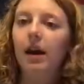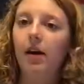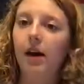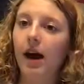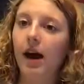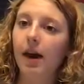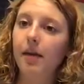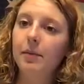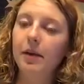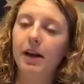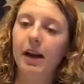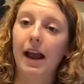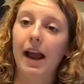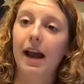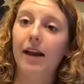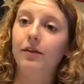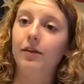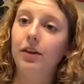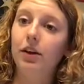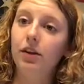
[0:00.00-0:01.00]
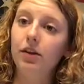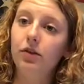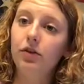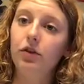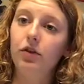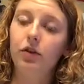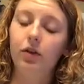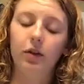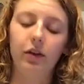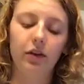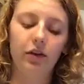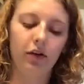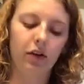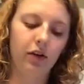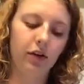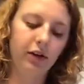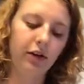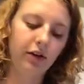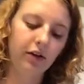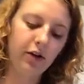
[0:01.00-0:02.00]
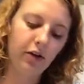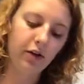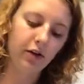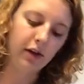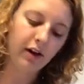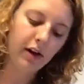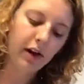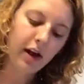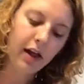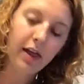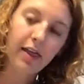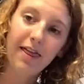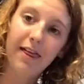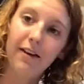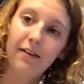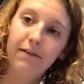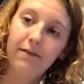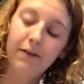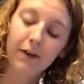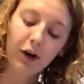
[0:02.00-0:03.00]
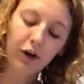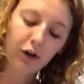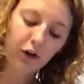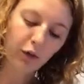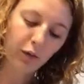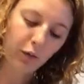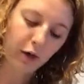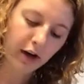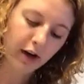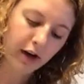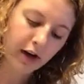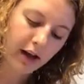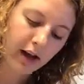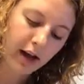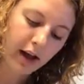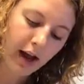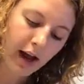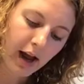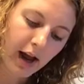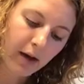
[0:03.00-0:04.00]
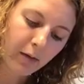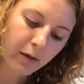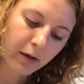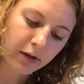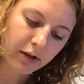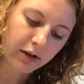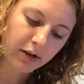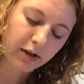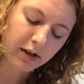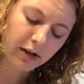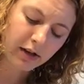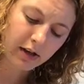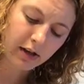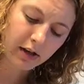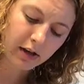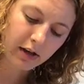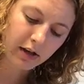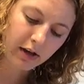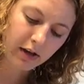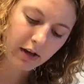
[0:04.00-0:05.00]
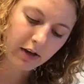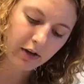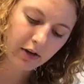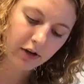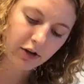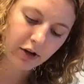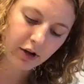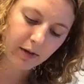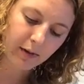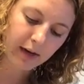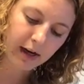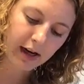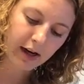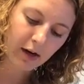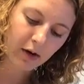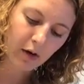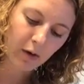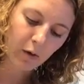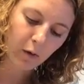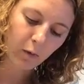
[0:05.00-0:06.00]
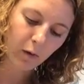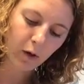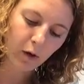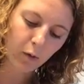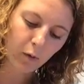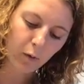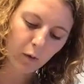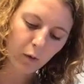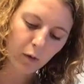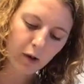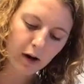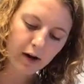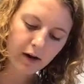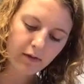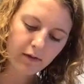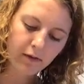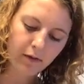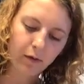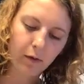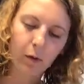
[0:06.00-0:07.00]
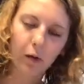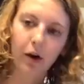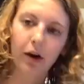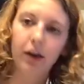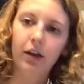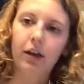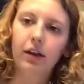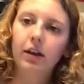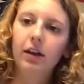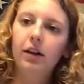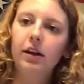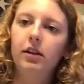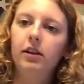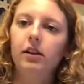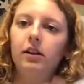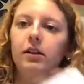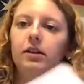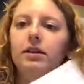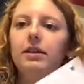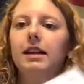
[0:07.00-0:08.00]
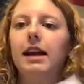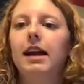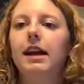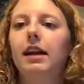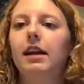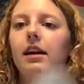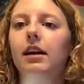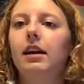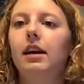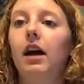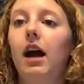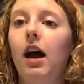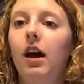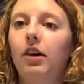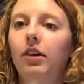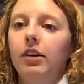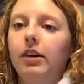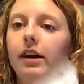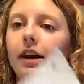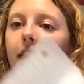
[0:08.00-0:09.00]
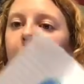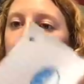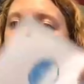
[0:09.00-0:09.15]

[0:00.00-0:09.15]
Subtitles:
I'm going to have you do this on your own. The first one, I want you to show me what 1/4 looks like colored in.